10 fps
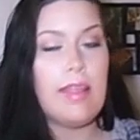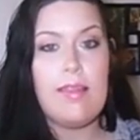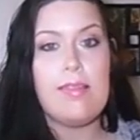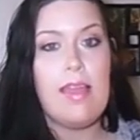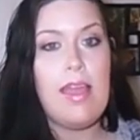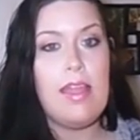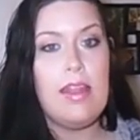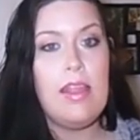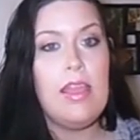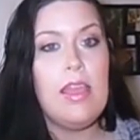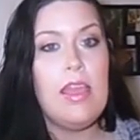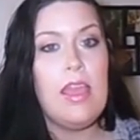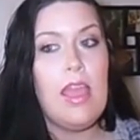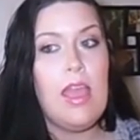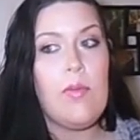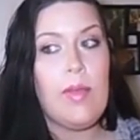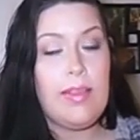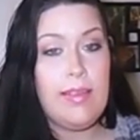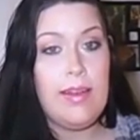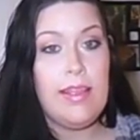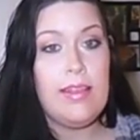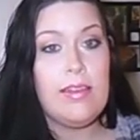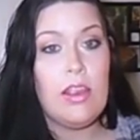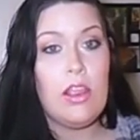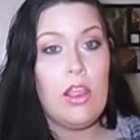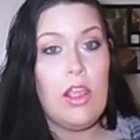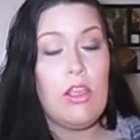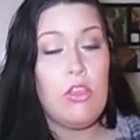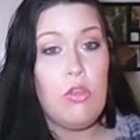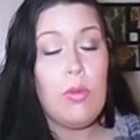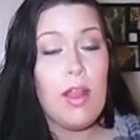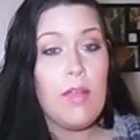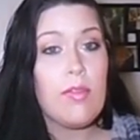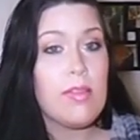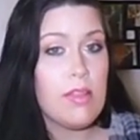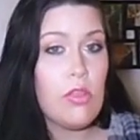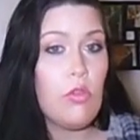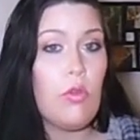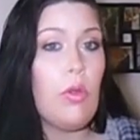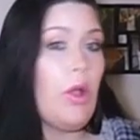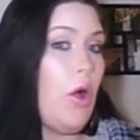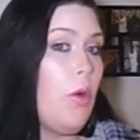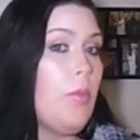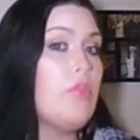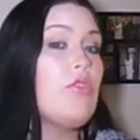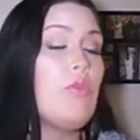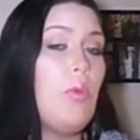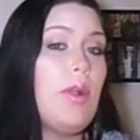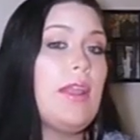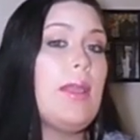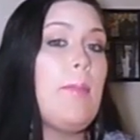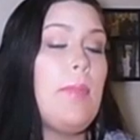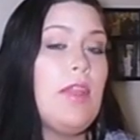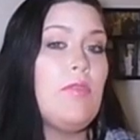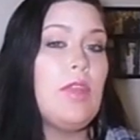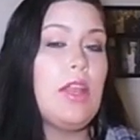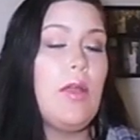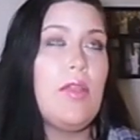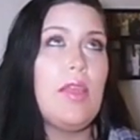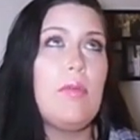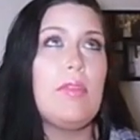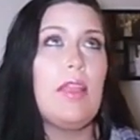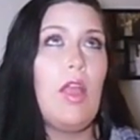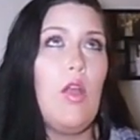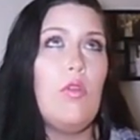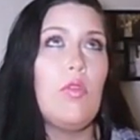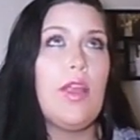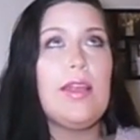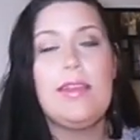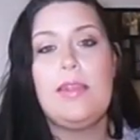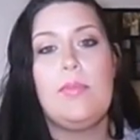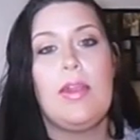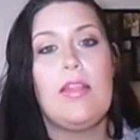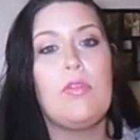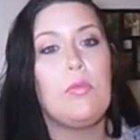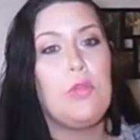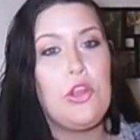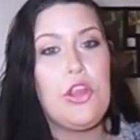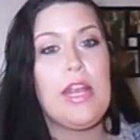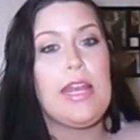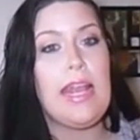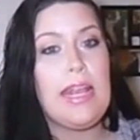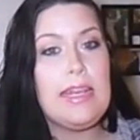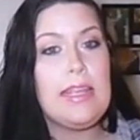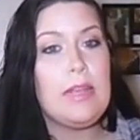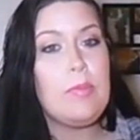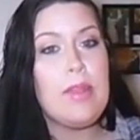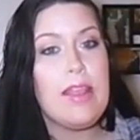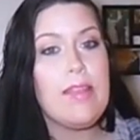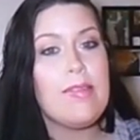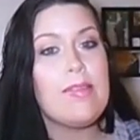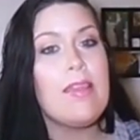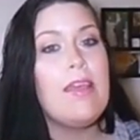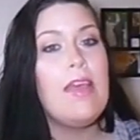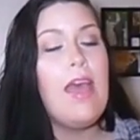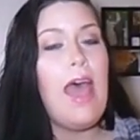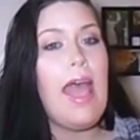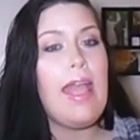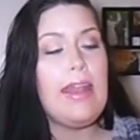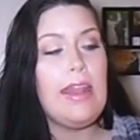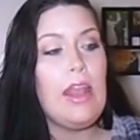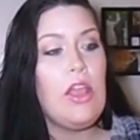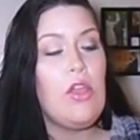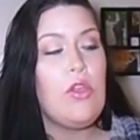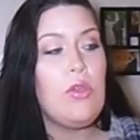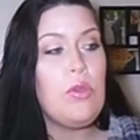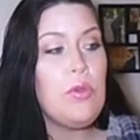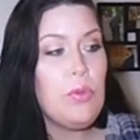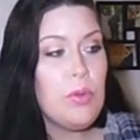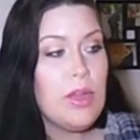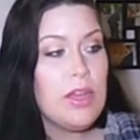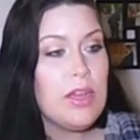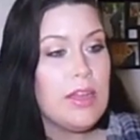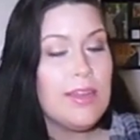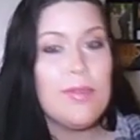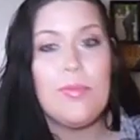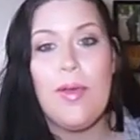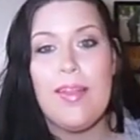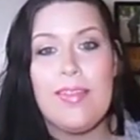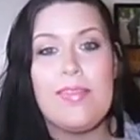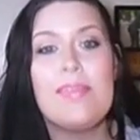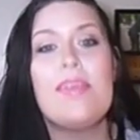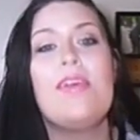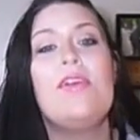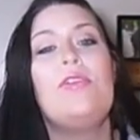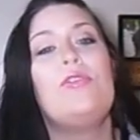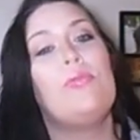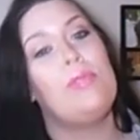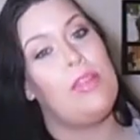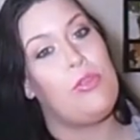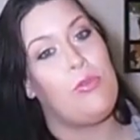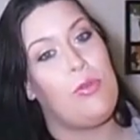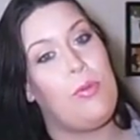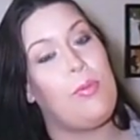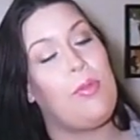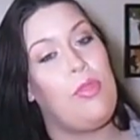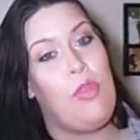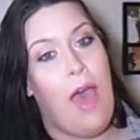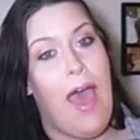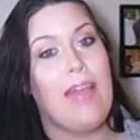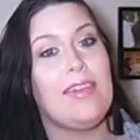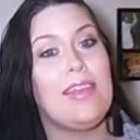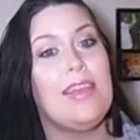like I said, if I didn't, you would have to sit through almost a 20 minute video. I think it was like over 18 minutes, rearing 19 minutes. And who wants to sit through that?